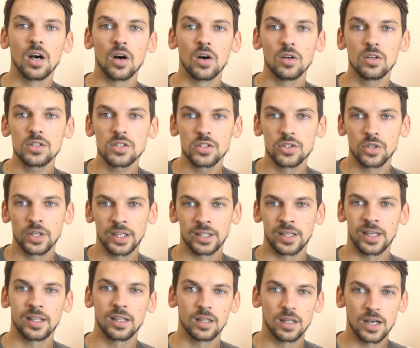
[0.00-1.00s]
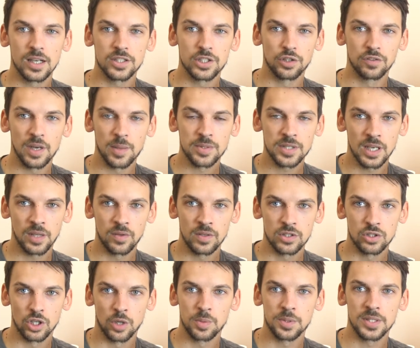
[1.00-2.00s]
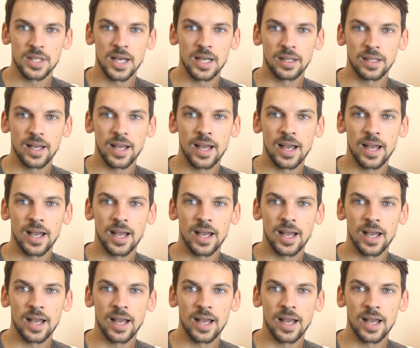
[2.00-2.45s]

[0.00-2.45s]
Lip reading: Also, you can analyze your website with Serpstat,